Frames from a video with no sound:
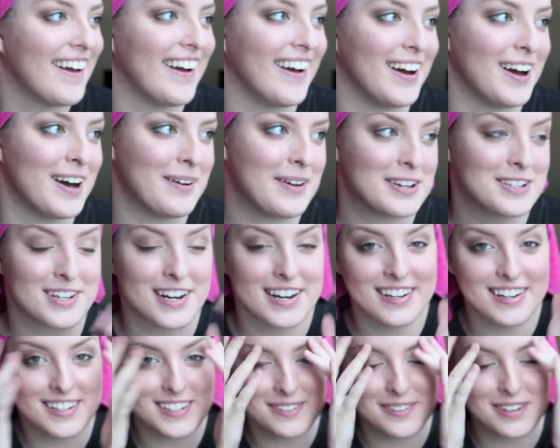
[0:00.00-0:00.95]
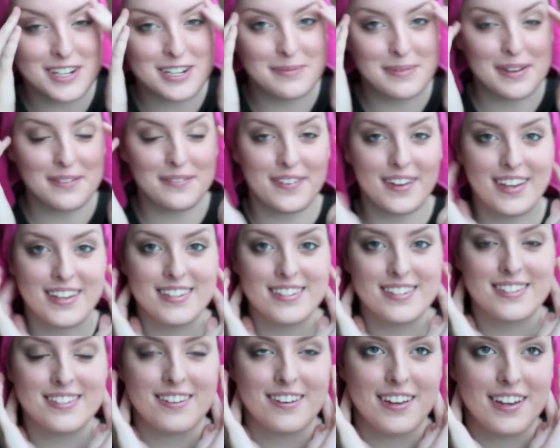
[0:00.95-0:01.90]
I tried not to wash my
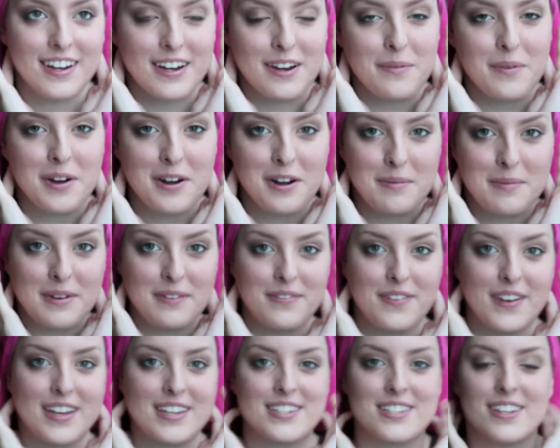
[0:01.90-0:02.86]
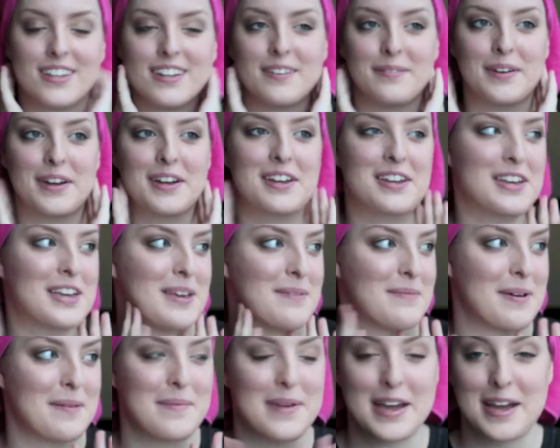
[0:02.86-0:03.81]
face or get any water on my face so that I can keep
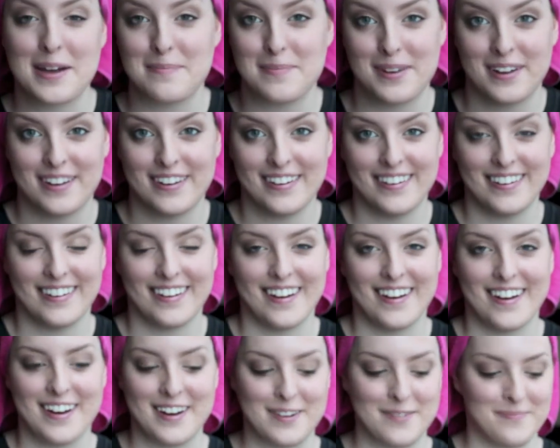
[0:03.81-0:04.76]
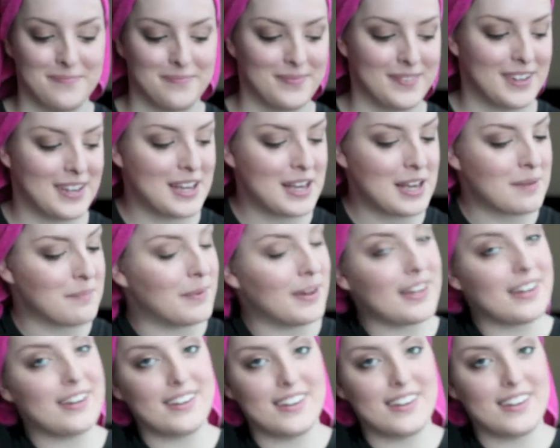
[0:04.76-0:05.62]
my makeup on. But